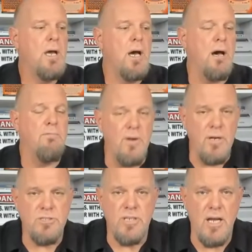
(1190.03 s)
I'm
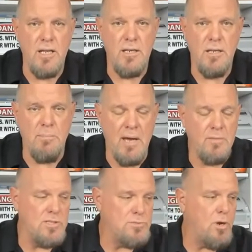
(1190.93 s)
very excited
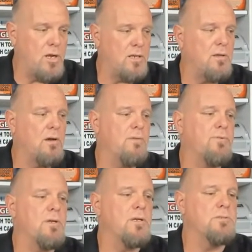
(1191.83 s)
about these product
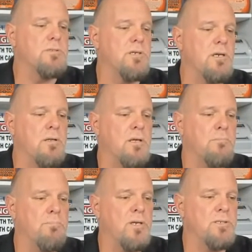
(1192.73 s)
offerings.
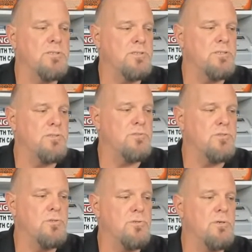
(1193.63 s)
It brings us
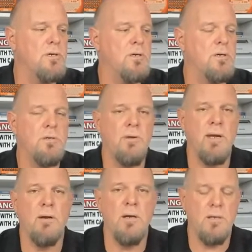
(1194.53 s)
into a new
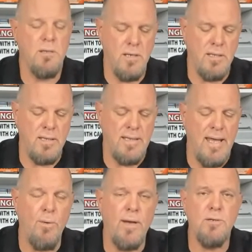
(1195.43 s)
era, and
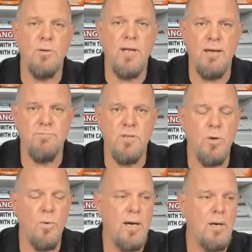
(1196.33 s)
now I don't have to
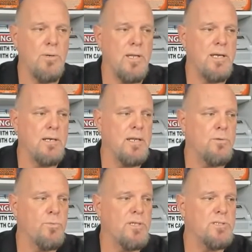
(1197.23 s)
go out
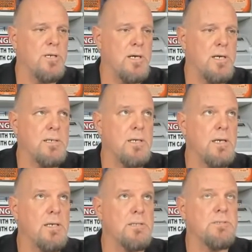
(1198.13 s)
and really talk
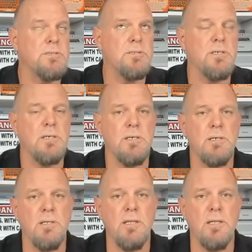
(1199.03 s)
against the